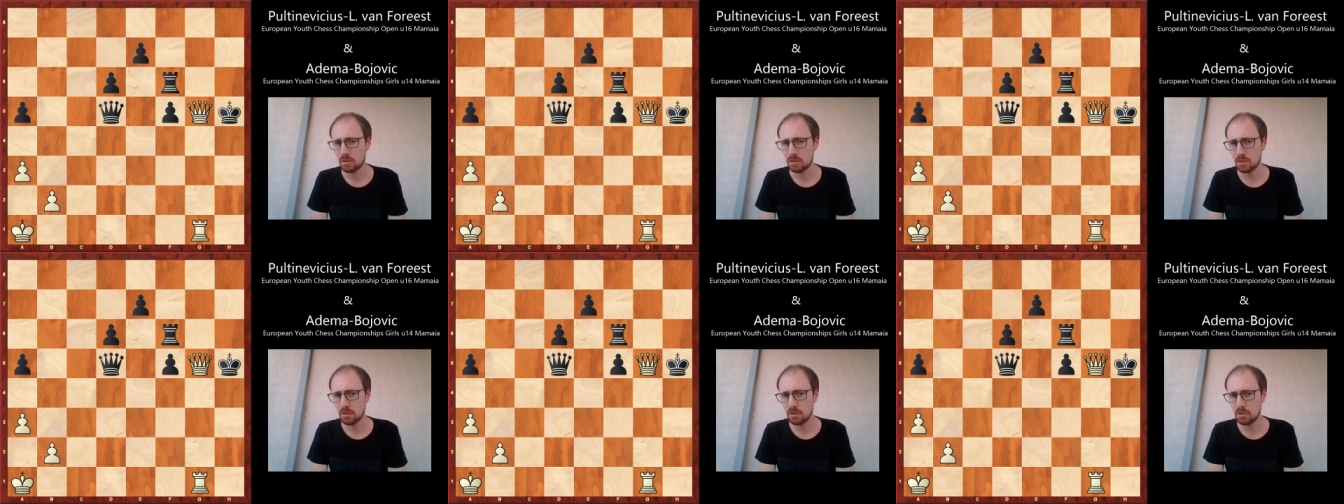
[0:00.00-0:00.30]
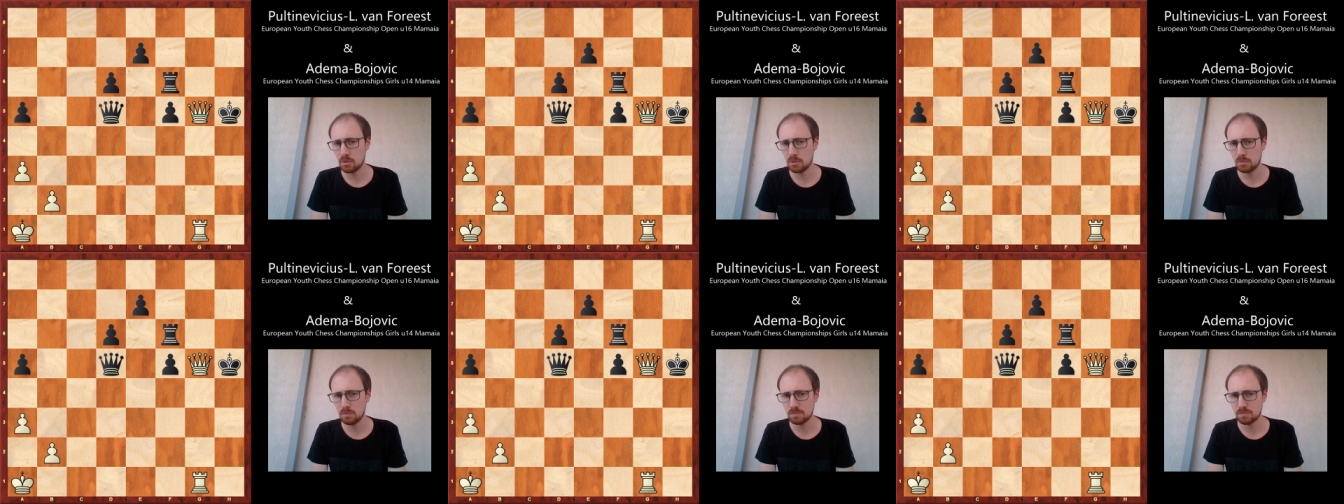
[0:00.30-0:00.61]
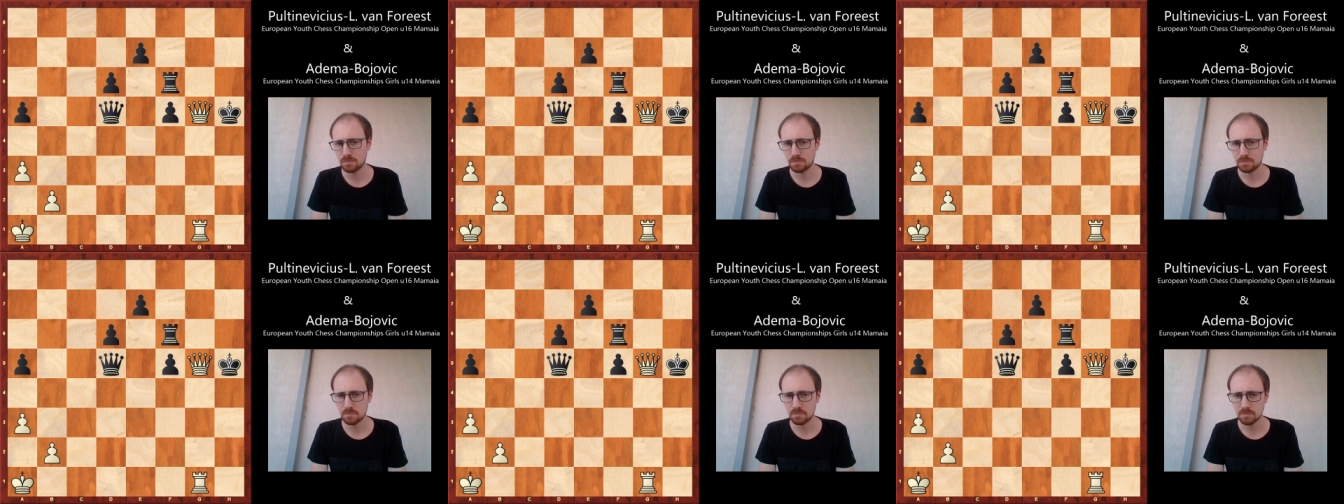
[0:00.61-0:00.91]
So
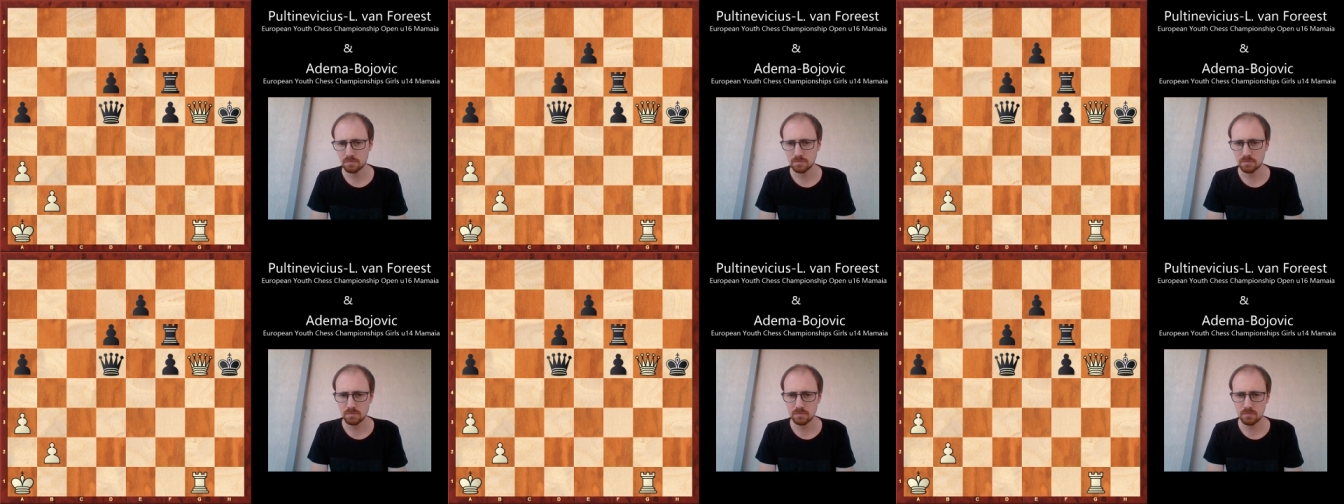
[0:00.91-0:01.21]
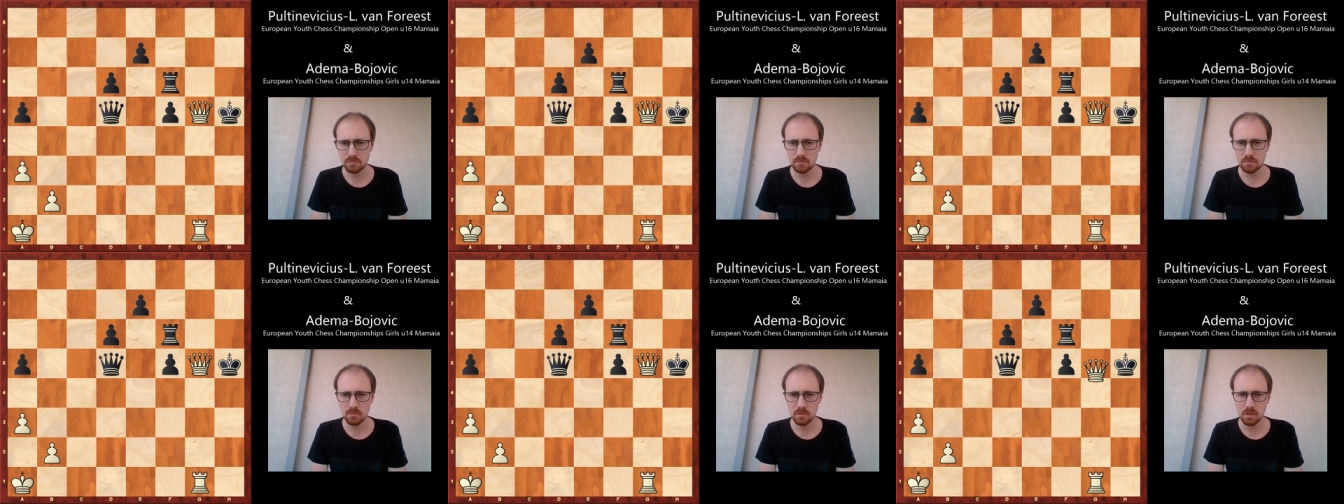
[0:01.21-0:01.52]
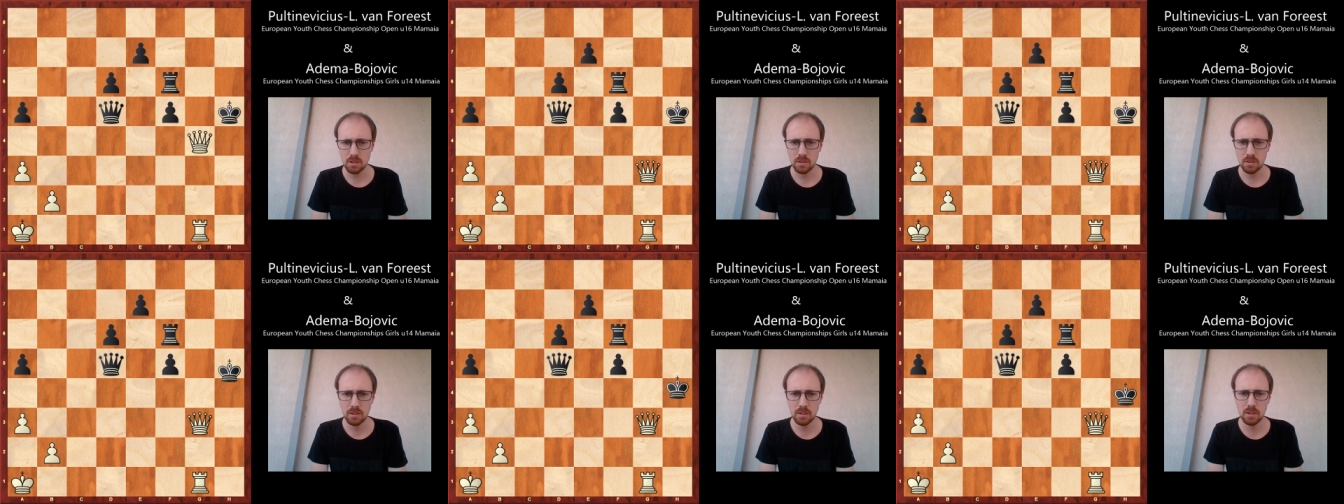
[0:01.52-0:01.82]

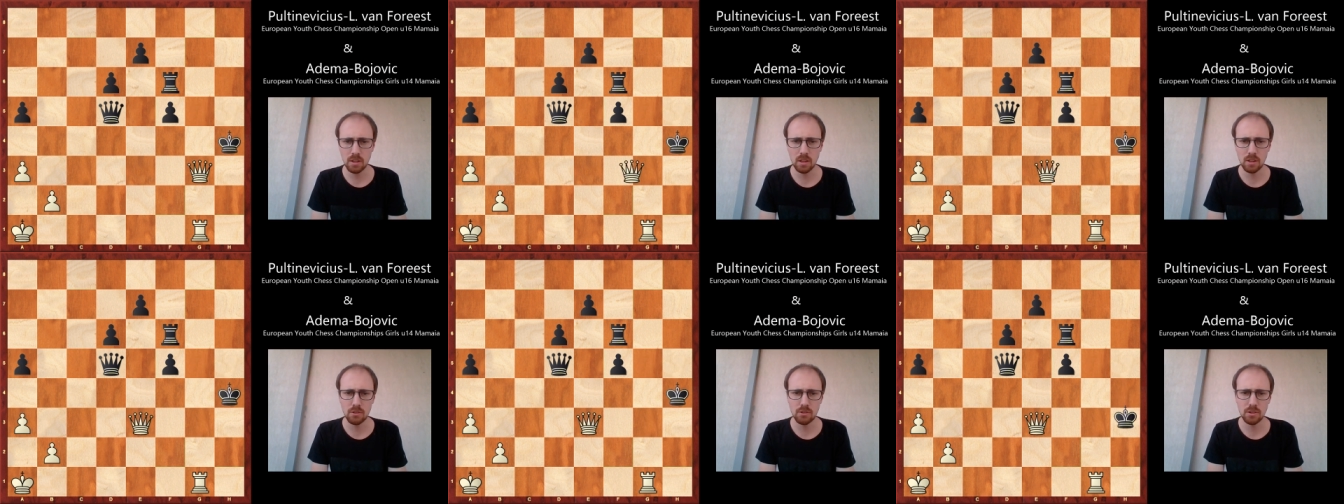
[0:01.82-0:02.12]
he can't